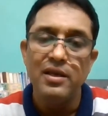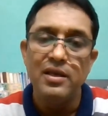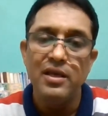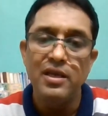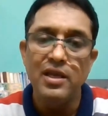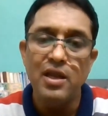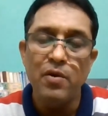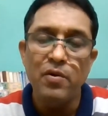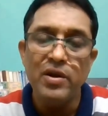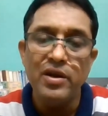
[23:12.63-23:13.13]

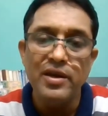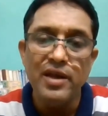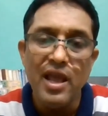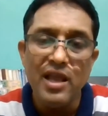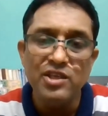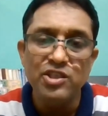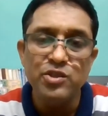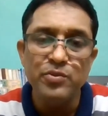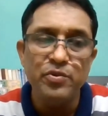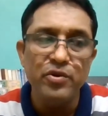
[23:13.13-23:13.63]
In our
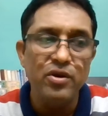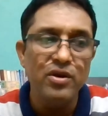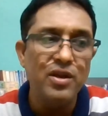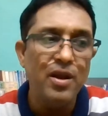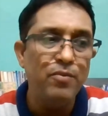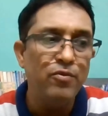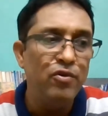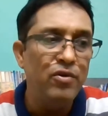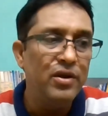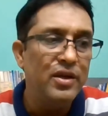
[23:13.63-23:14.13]
next
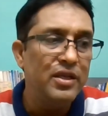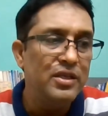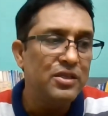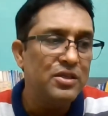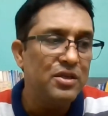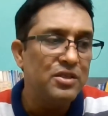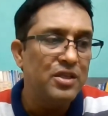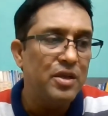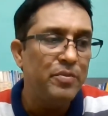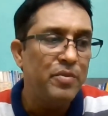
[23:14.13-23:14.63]
program we will
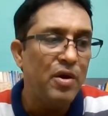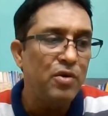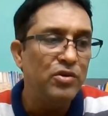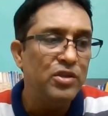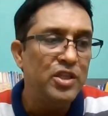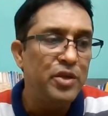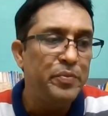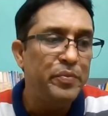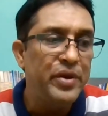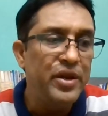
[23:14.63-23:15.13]
discuss
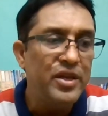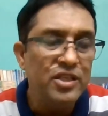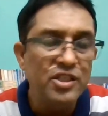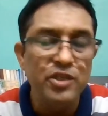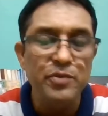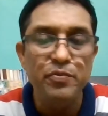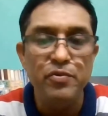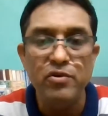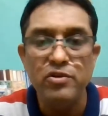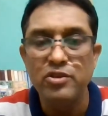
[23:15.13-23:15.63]
about the
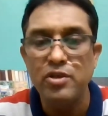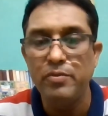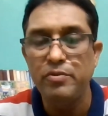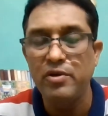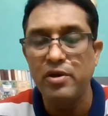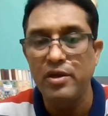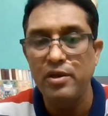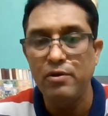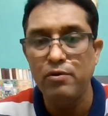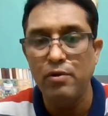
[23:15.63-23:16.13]
principles of
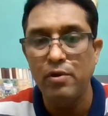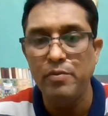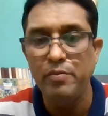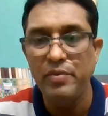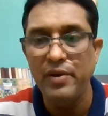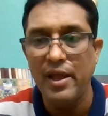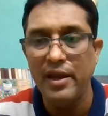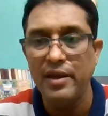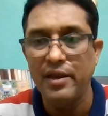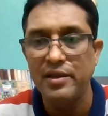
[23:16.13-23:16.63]
curriculum
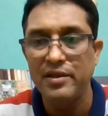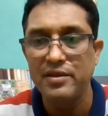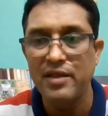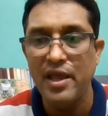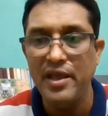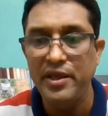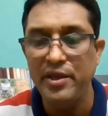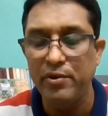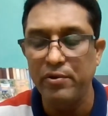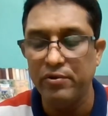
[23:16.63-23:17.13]
planning.
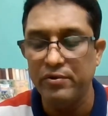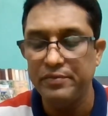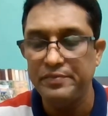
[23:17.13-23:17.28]
Thank you.